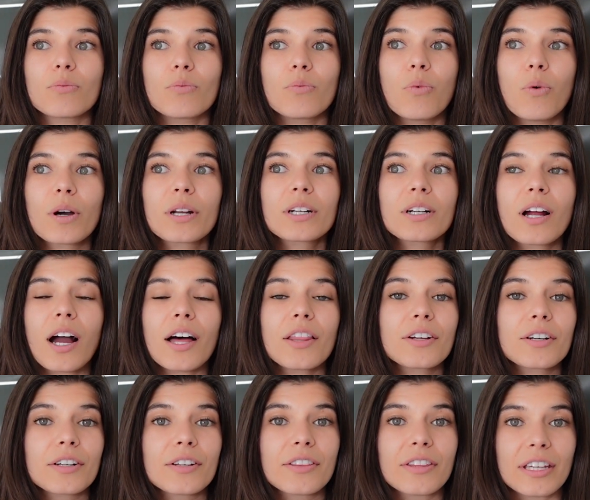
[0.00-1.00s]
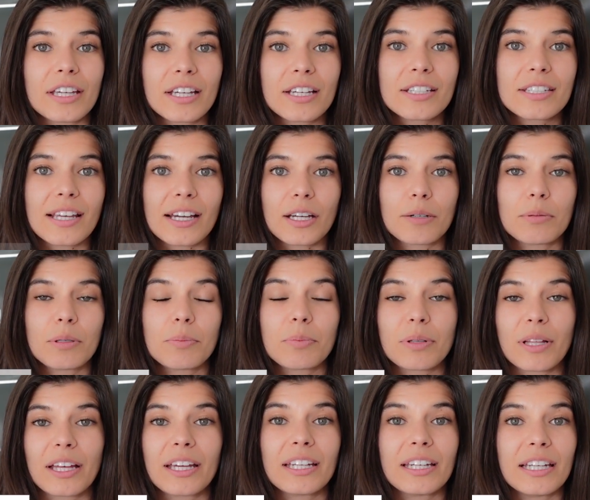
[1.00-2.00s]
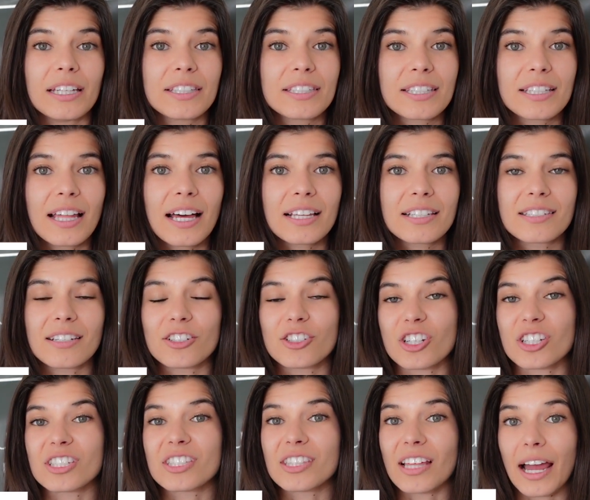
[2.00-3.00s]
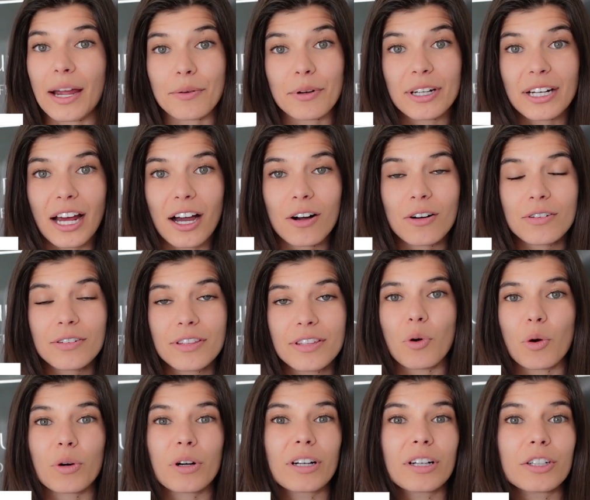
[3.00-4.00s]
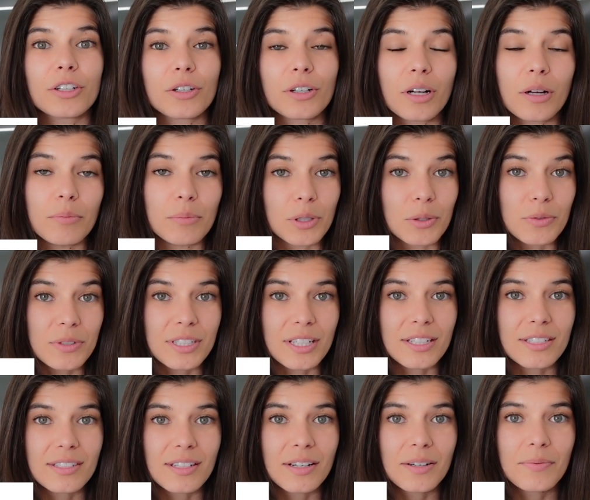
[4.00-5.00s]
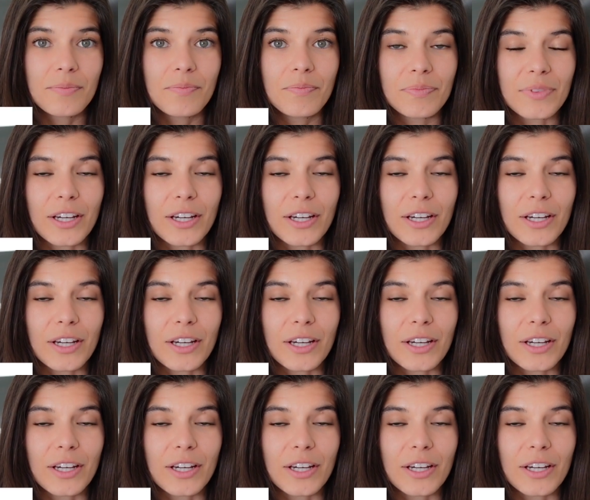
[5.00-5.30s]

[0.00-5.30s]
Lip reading: what are other things that could be playing into that, such as thyroid health or your immune system,